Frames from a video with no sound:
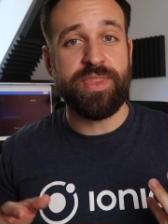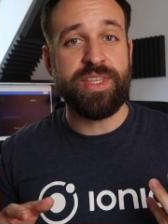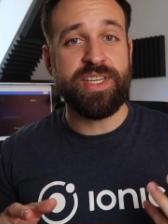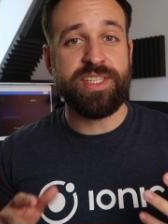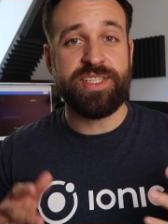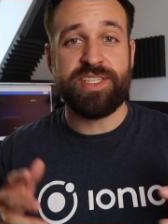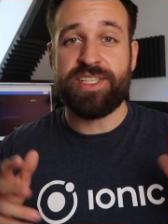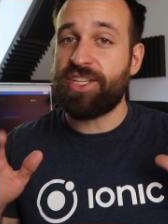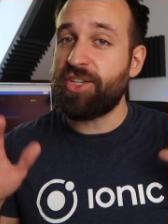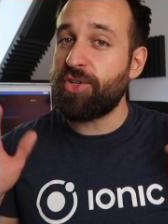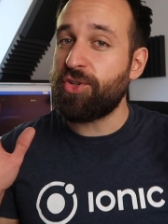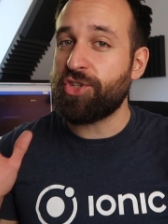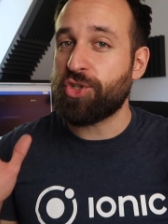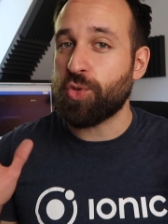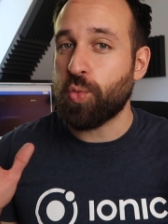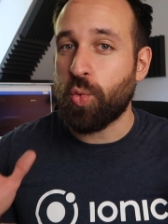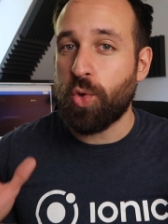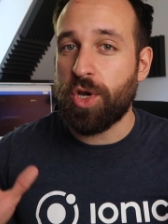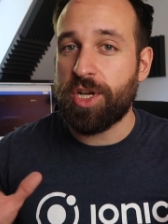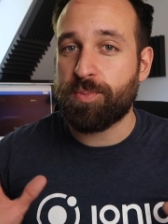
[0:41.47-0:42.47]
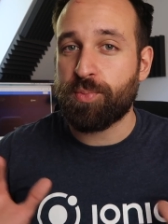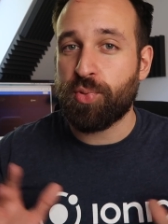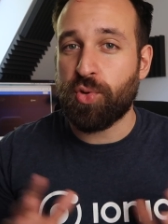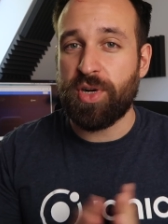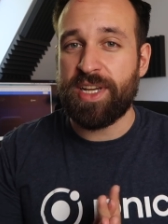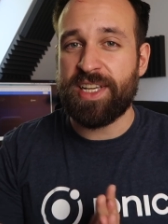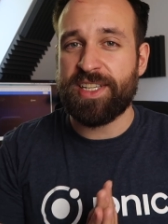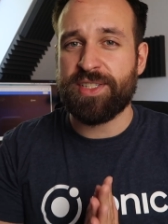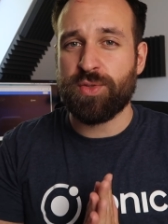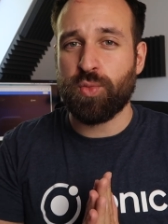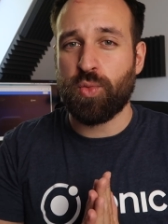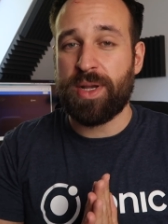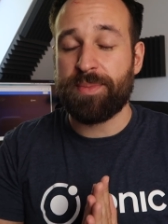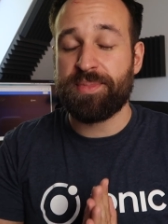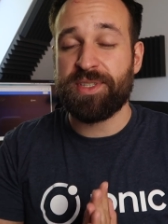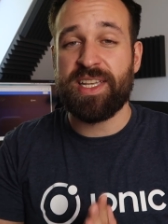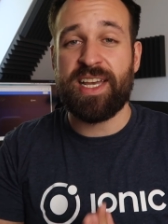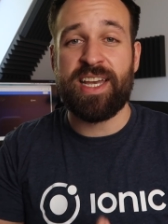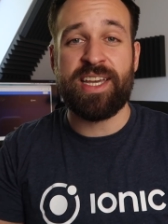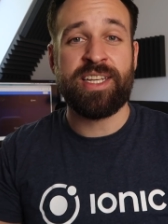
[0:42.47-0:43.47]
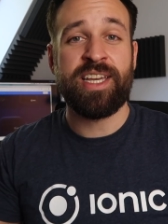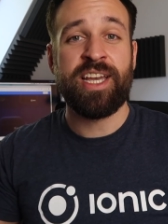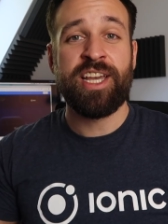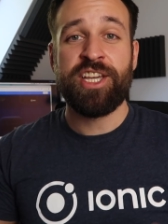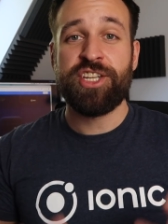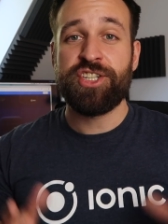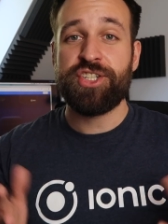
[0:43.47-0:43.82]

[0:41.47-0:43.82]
this huge WordPress website